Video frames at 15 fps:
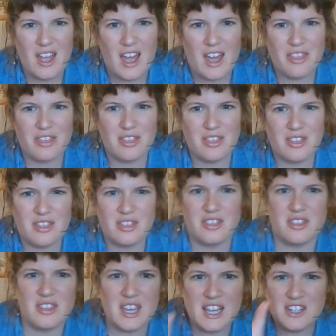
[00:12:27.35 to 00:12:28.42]
and
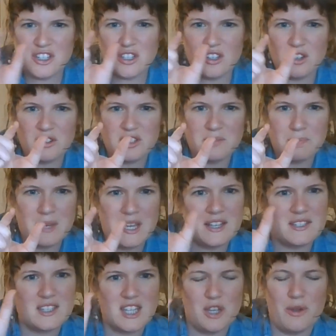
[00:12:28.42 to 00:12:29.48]
each little
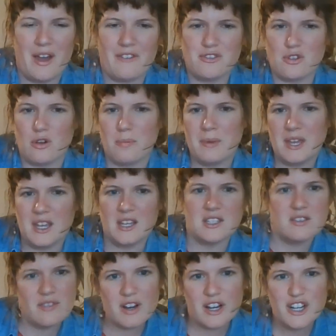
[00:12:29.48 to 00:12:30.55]
piece that you have to repeat
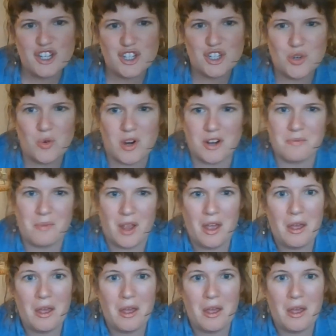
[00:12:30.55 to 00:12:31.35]
is very short.